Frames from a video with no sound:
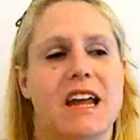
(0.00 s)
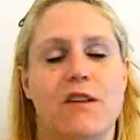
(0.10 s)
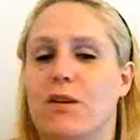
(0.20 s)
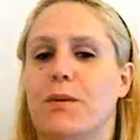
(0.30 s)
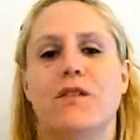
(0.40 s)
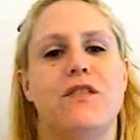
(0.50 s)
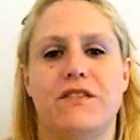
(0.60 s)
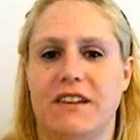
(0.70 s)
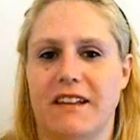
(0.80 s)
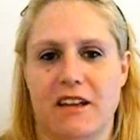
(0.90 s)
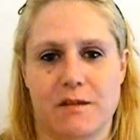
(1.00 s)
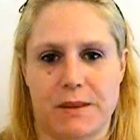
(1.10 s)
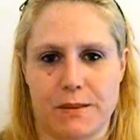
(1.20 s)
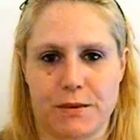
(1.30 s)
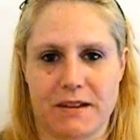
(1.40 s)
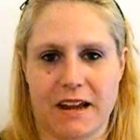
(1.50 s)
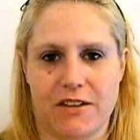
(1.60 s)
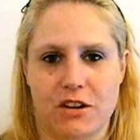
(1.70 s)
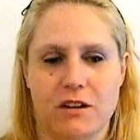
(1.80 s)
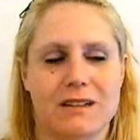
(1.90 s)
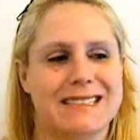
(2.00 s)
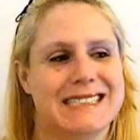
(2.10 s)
if you put 50,000 people together,